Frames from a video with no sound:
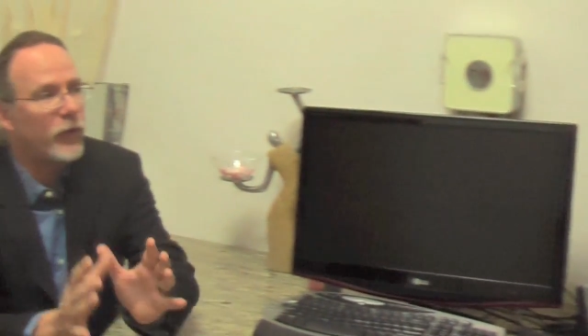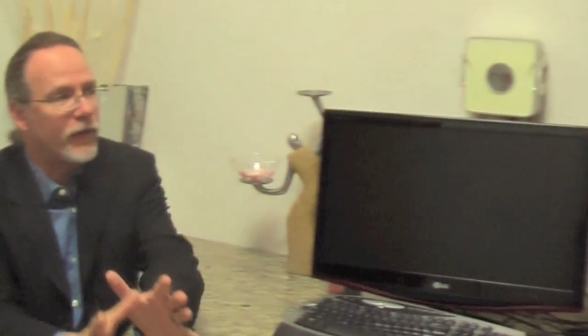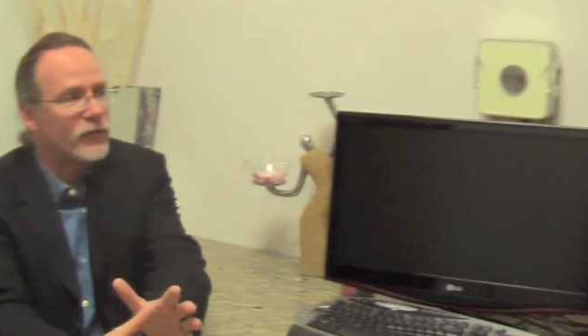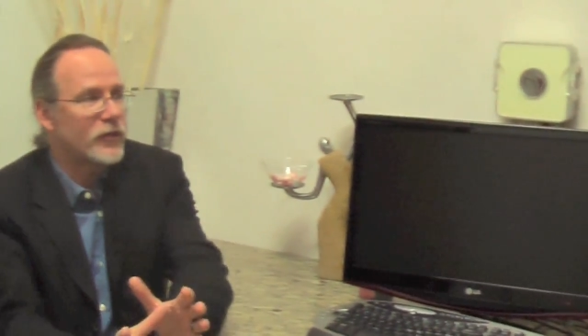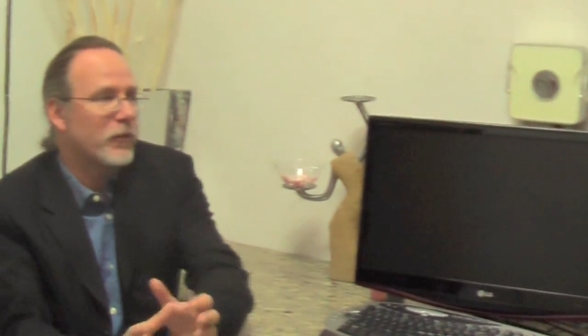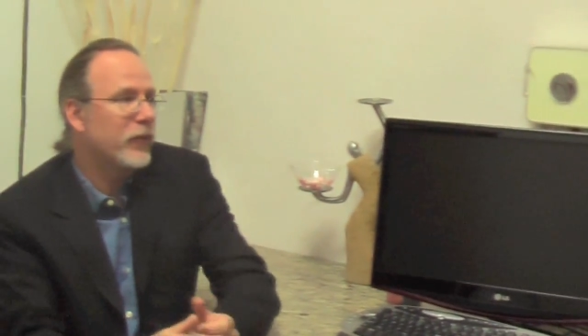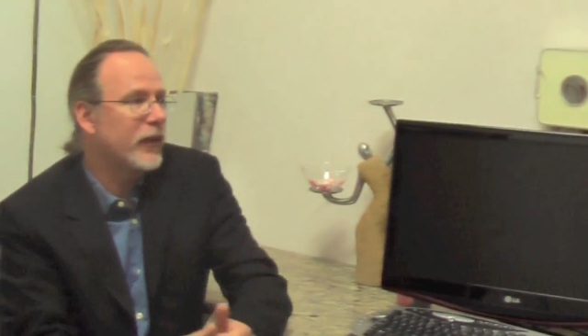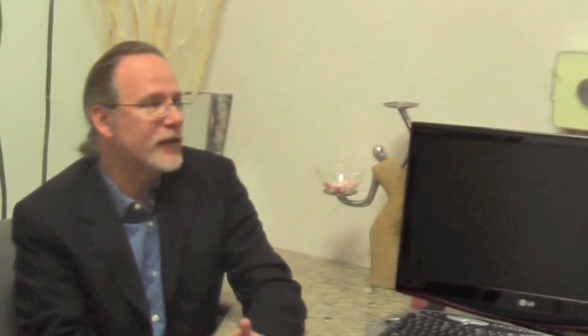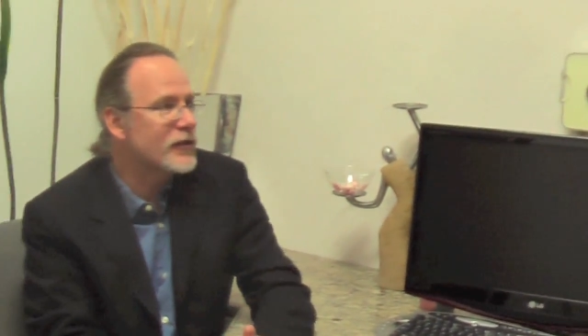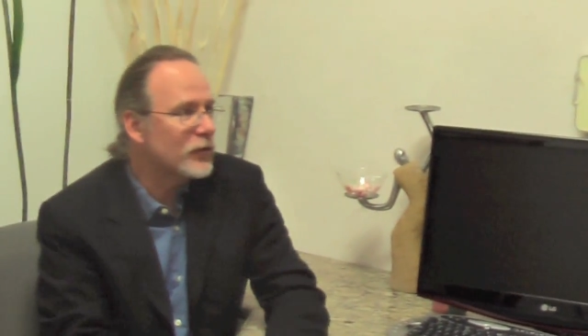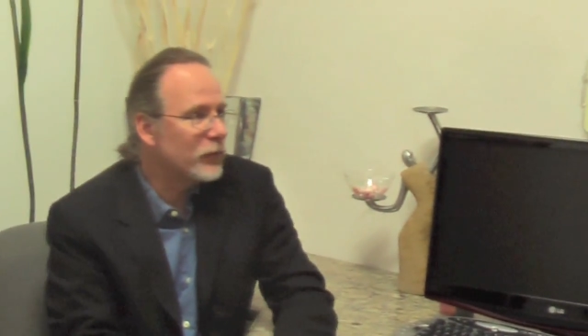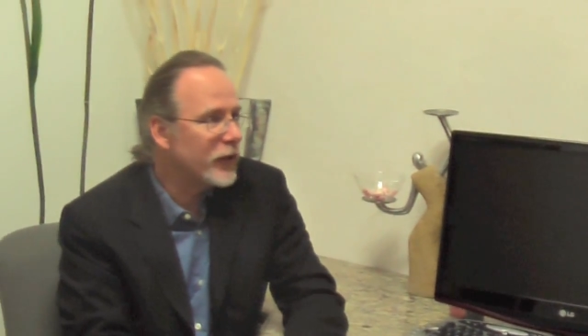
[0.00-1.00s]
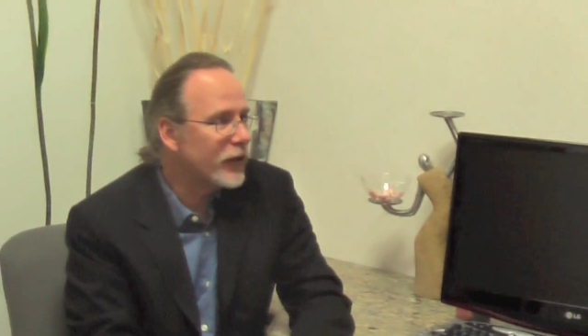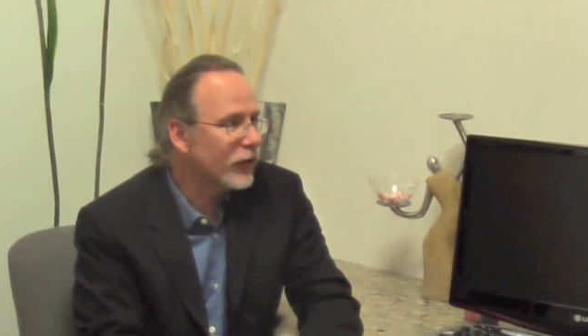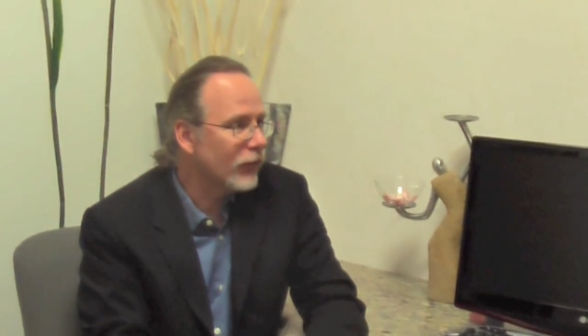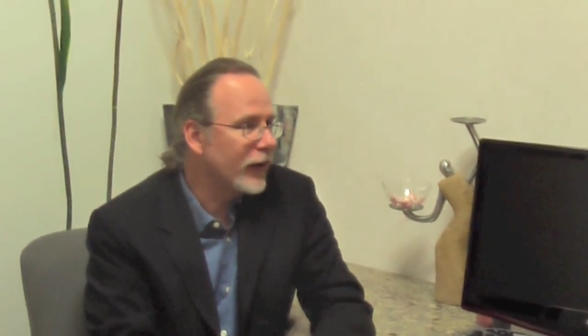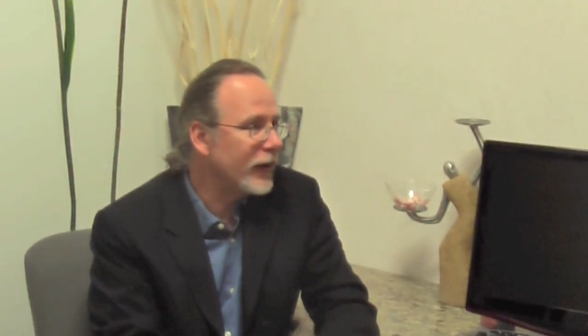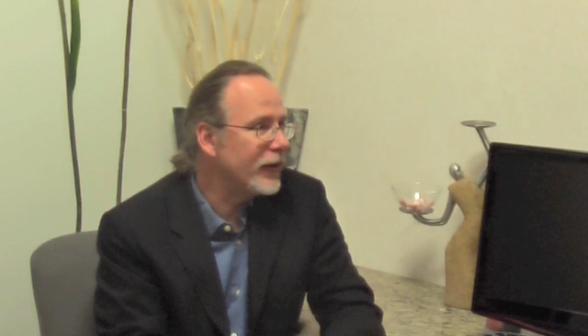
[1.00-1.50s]
that we have some things that we
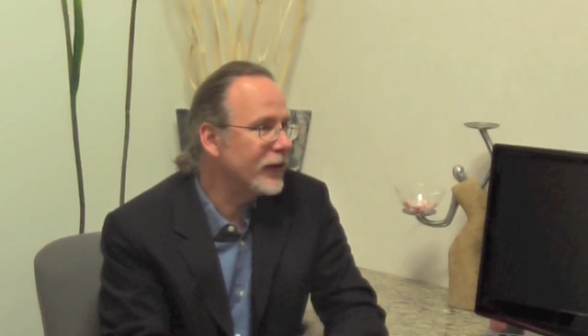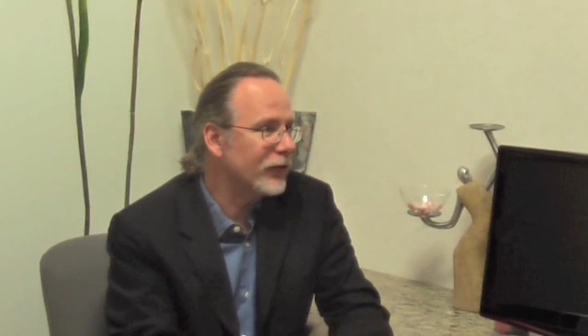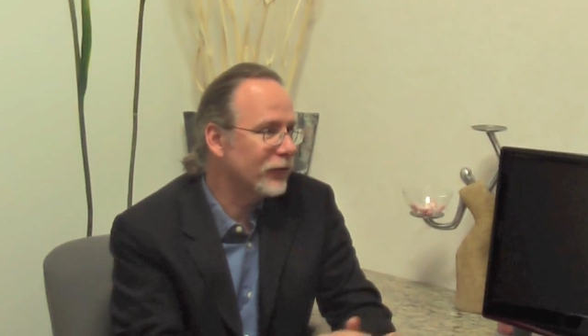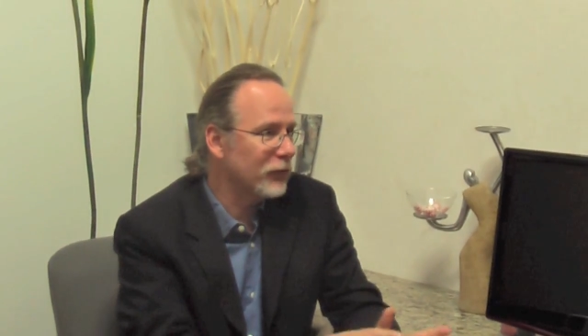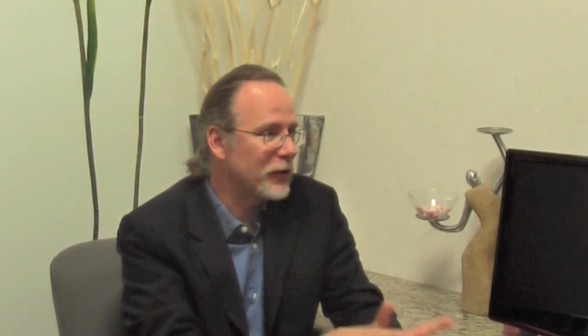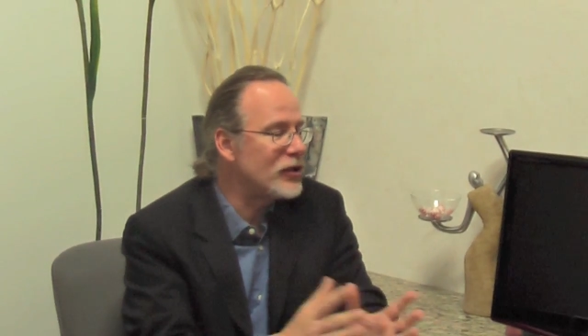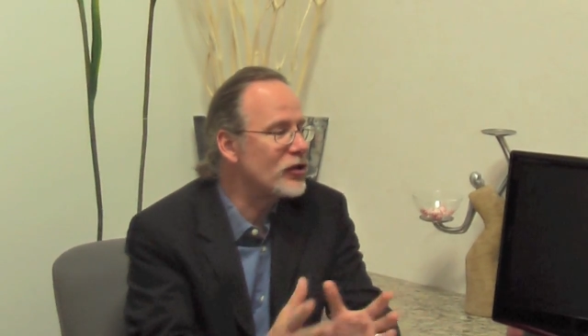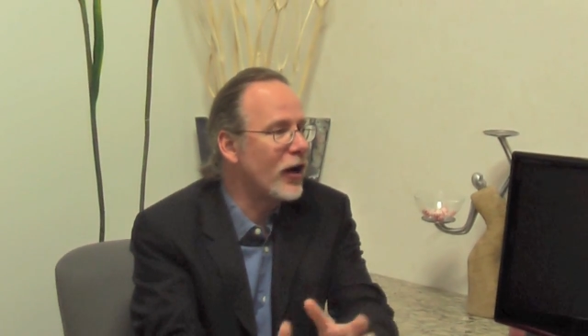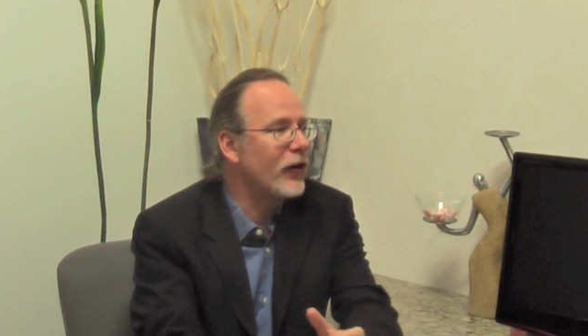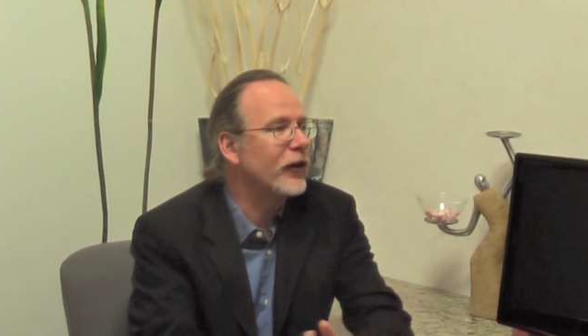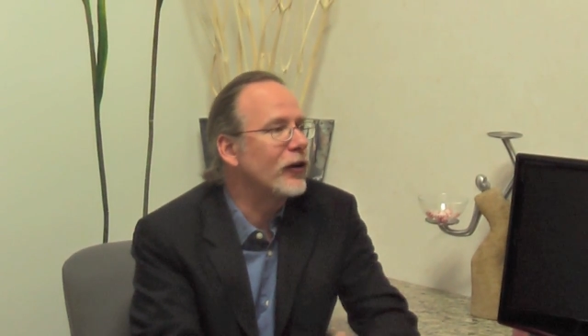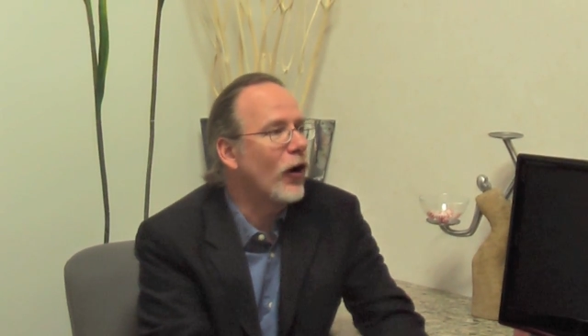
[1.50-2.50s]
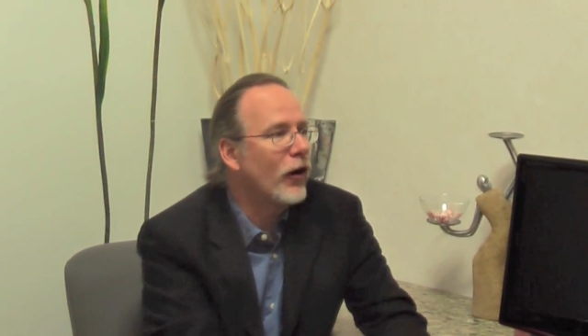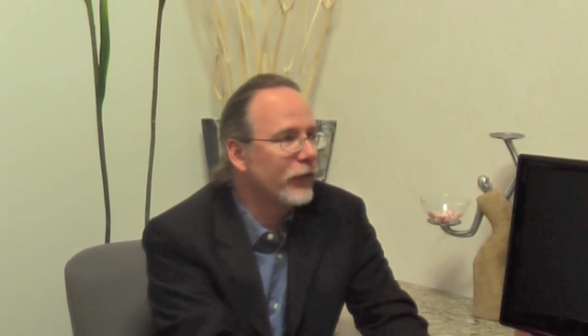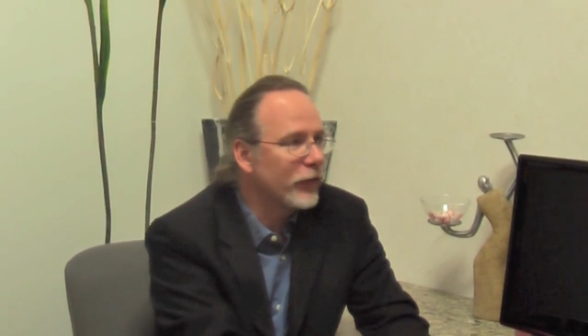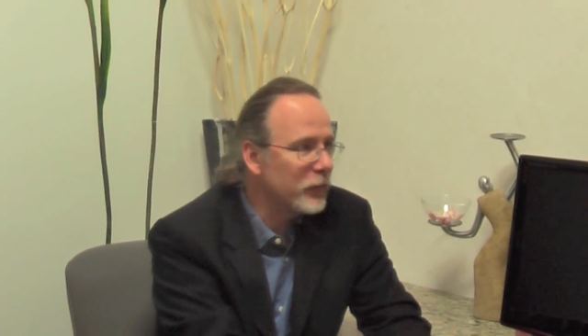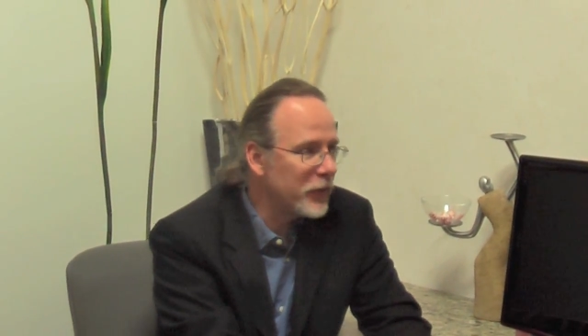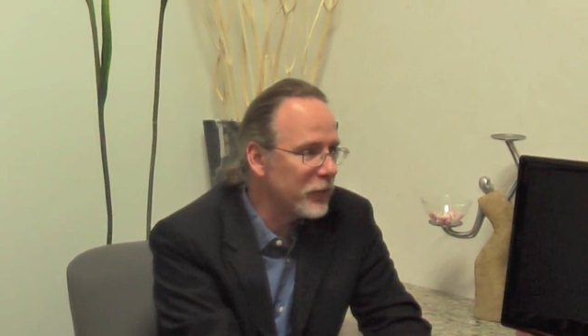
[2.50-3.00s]
can already reach out and
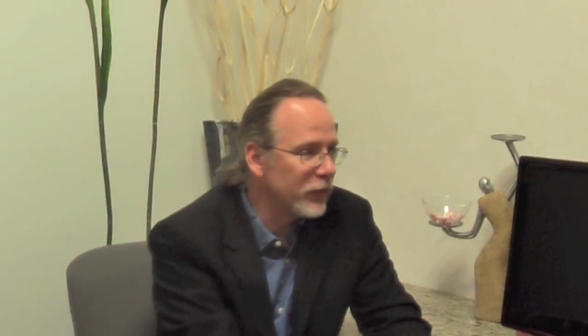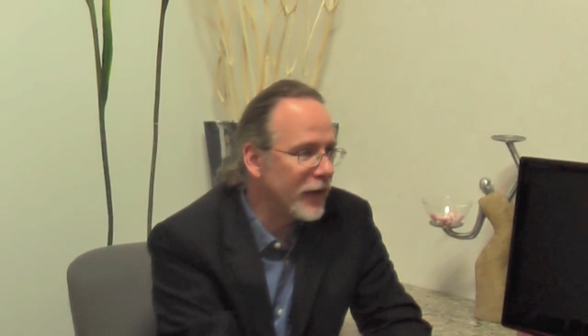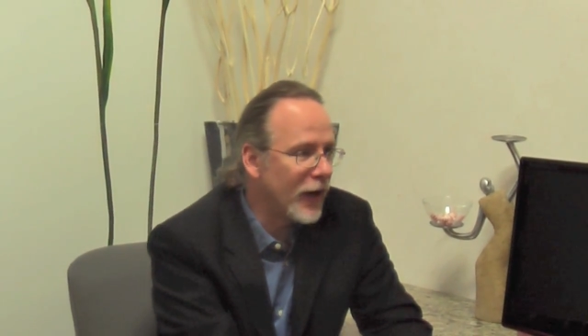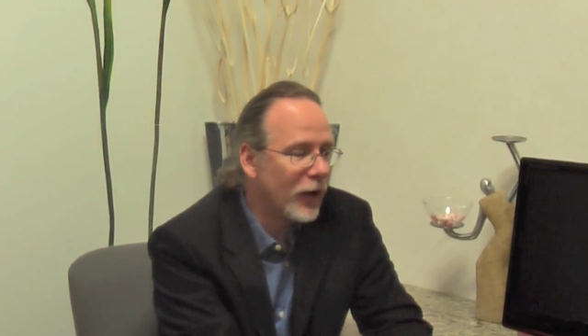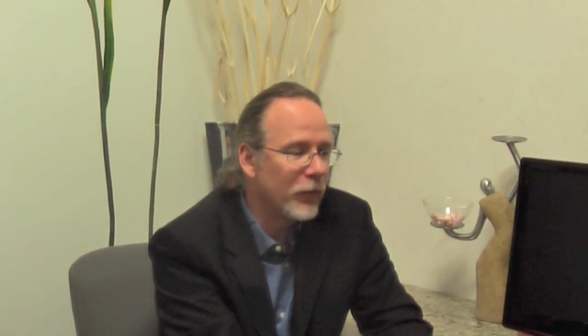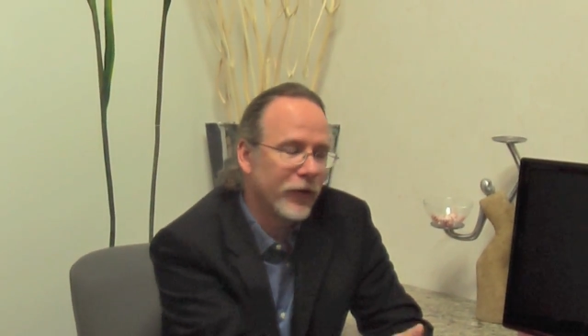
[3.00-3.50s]
offer to people now,